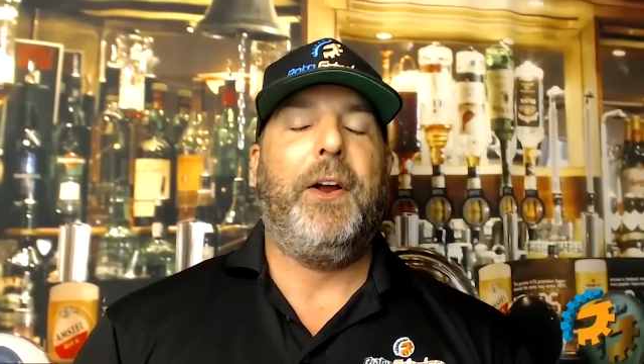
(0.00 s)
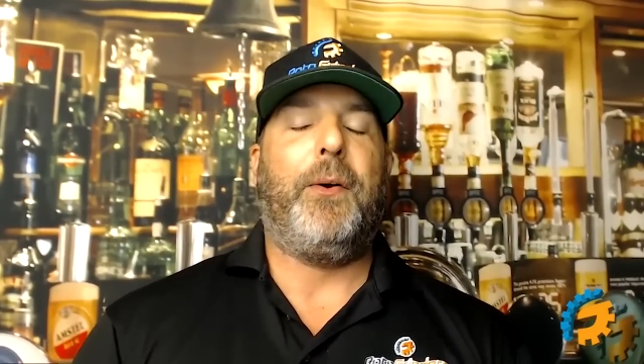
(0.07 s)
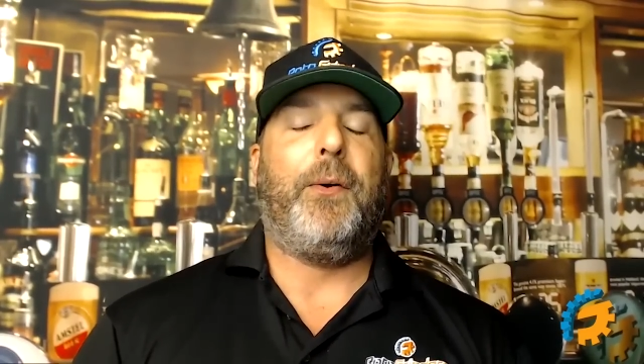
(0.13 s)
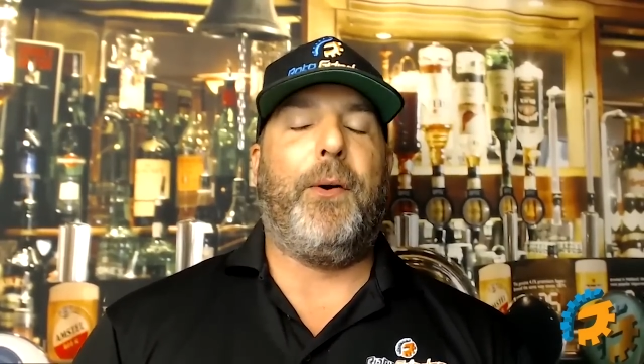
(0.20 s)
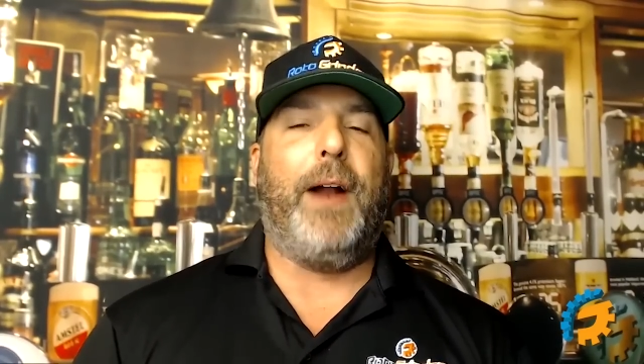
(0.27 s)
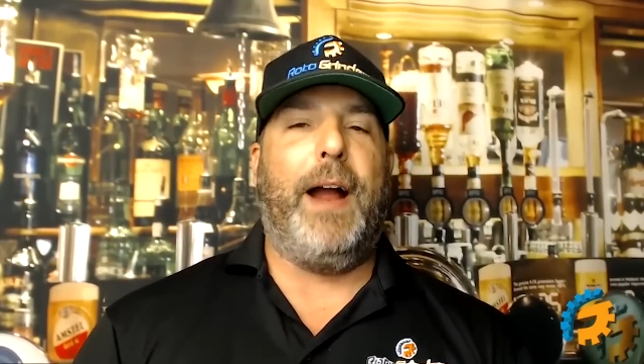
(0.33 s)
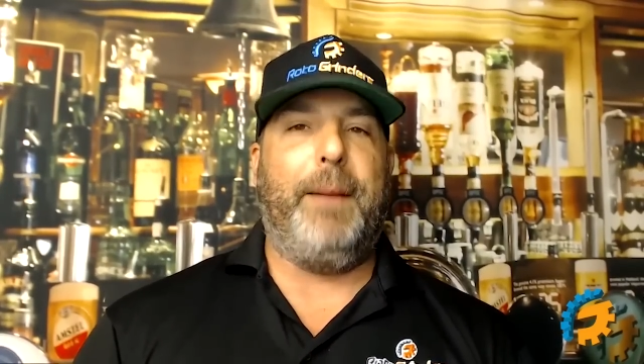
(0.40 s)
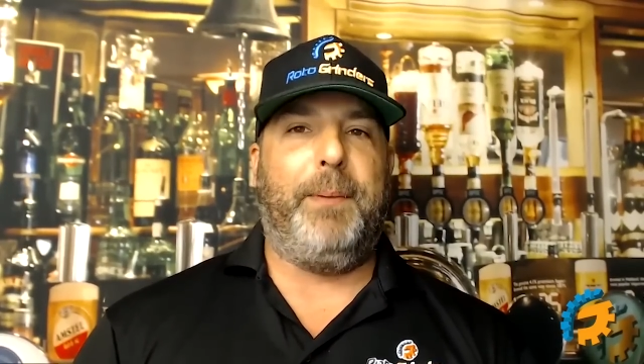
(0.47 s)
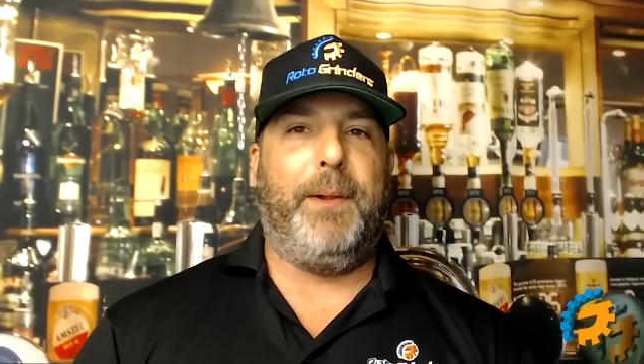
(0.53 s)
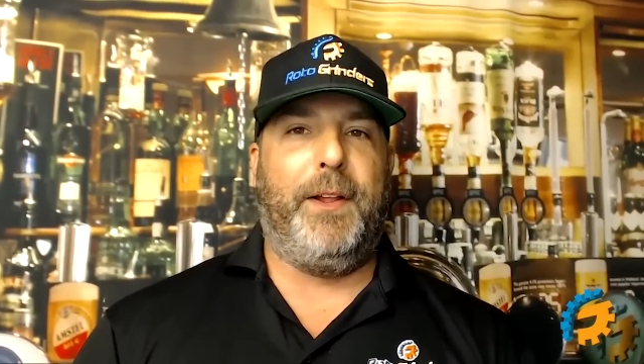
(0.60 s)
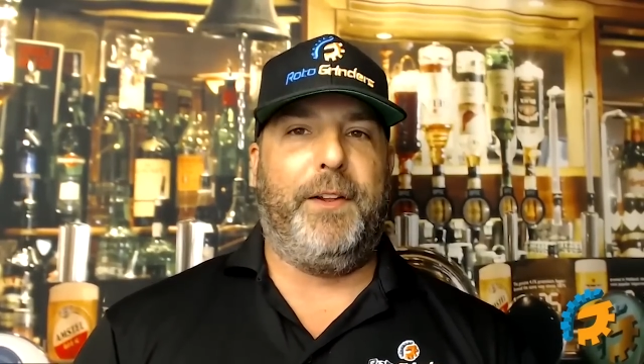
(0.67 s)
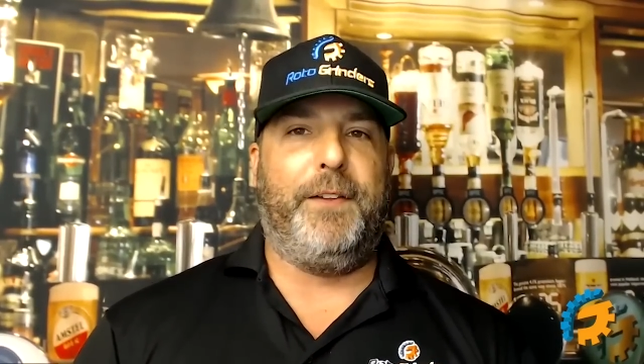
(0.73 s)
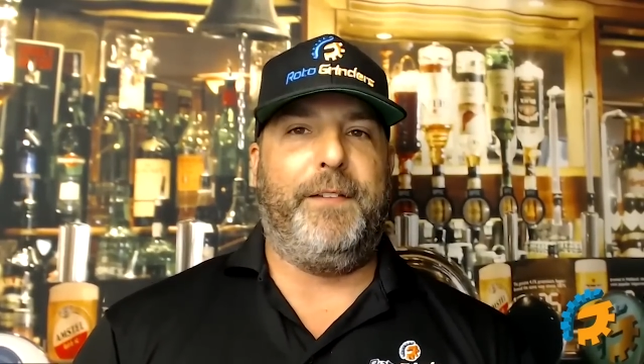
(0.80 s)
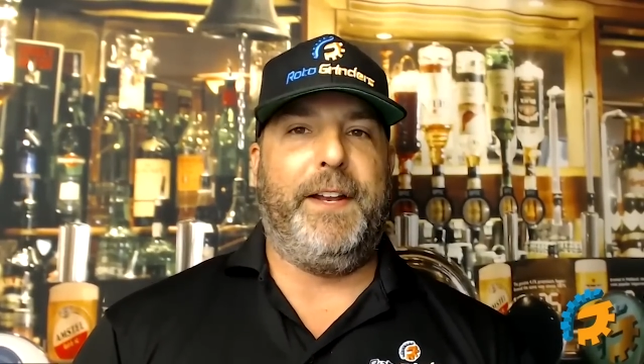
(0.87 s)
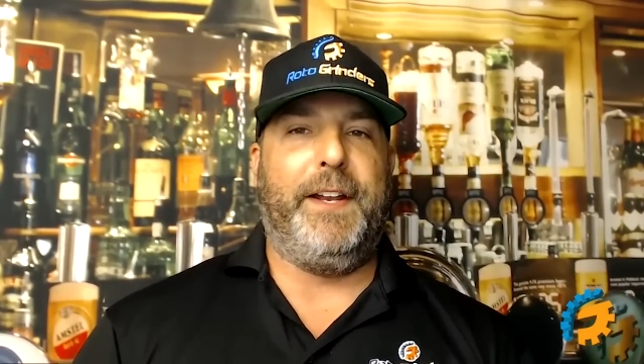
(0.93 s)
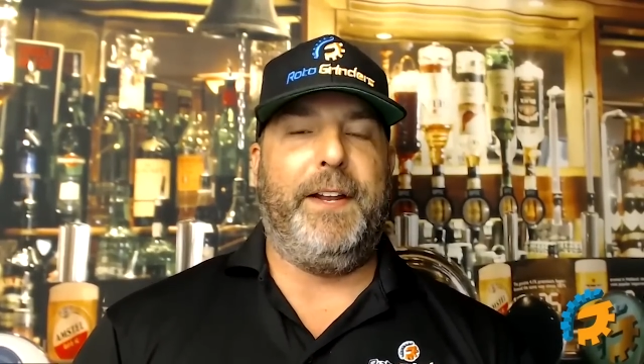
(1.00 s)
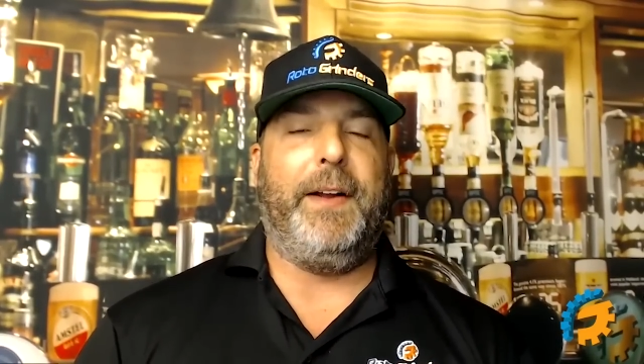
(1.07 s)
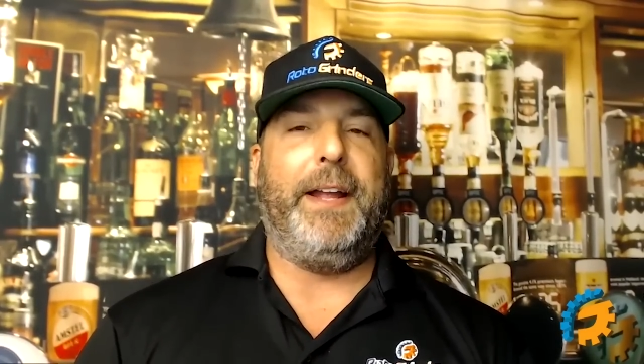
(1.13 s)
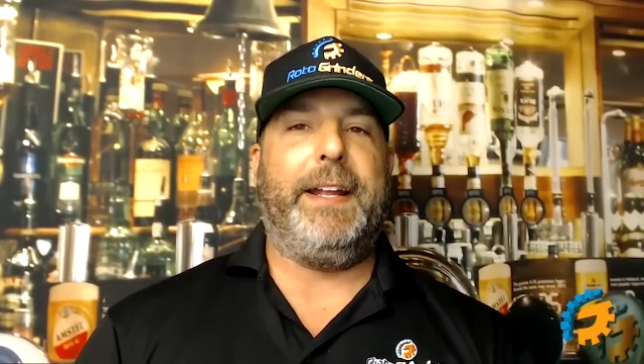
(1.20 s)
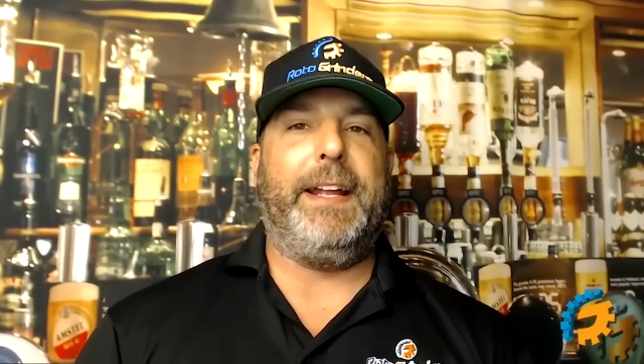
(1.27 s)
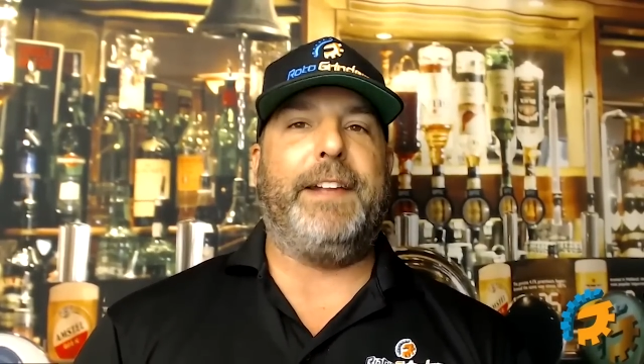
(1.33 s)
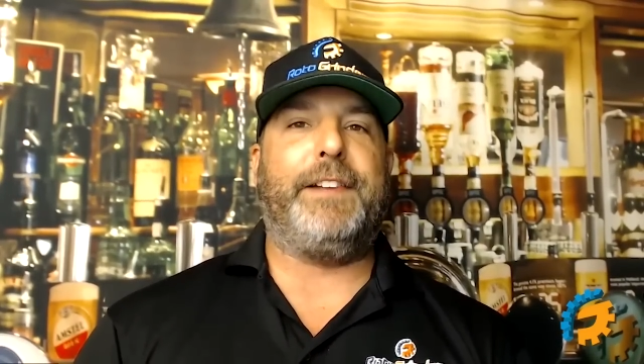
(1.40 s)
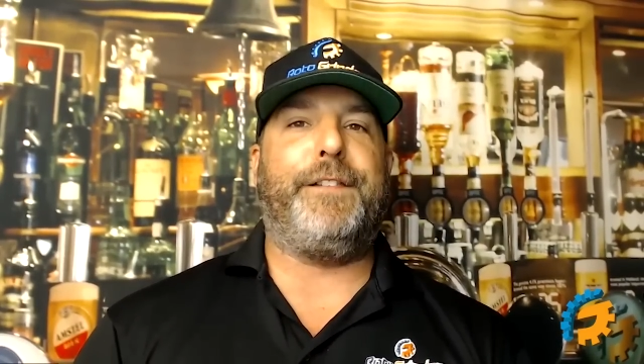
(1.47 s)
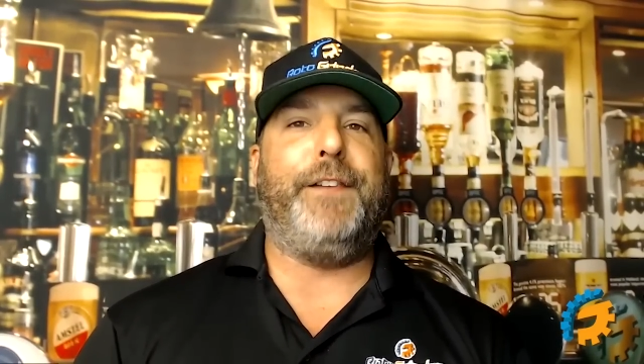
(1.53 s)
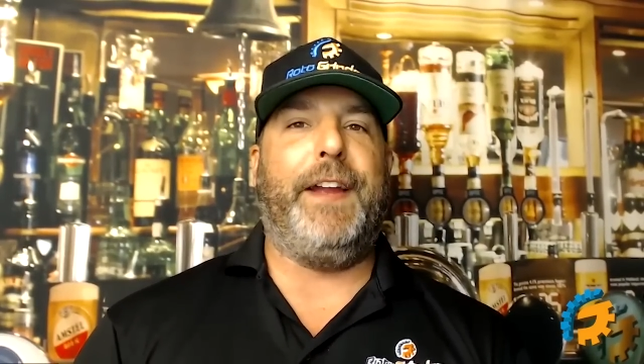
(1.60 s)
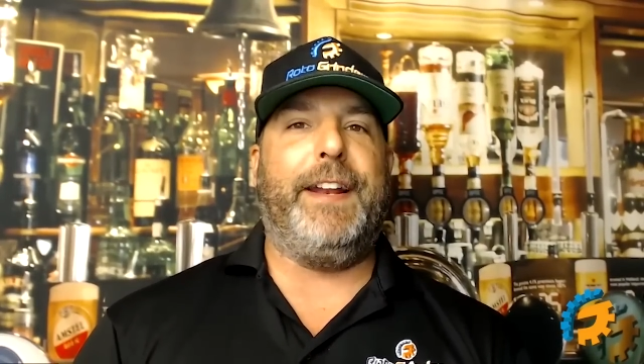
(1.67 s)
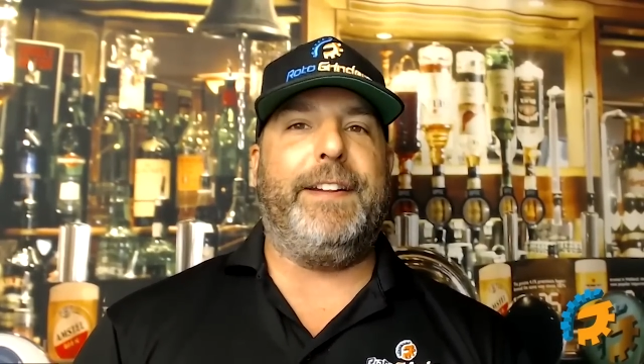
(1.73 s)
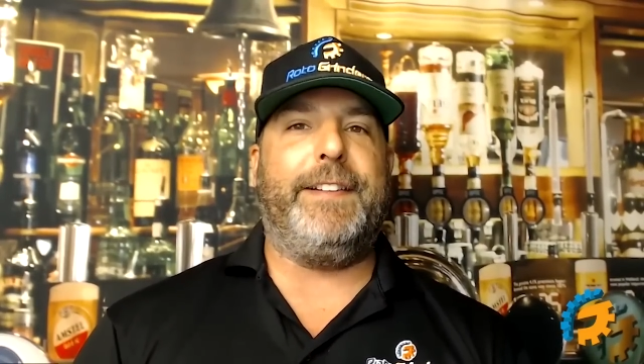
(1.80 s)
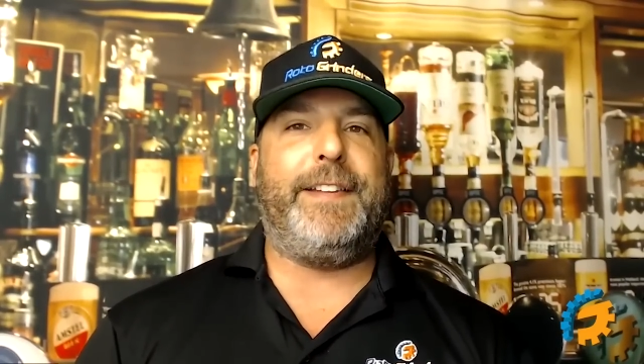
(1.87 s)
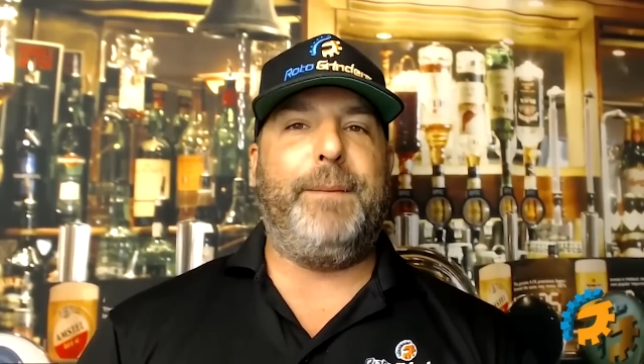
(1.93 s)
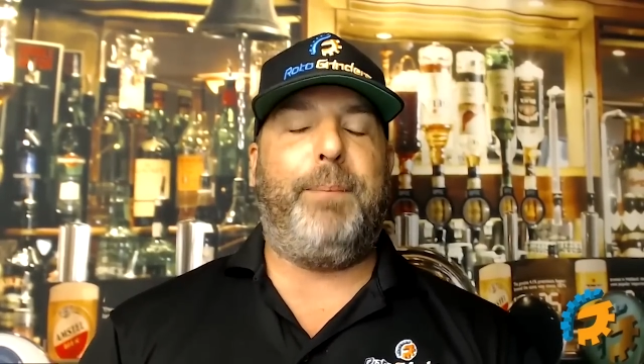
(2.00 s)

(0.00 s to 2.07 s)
right below the video and guess fantasy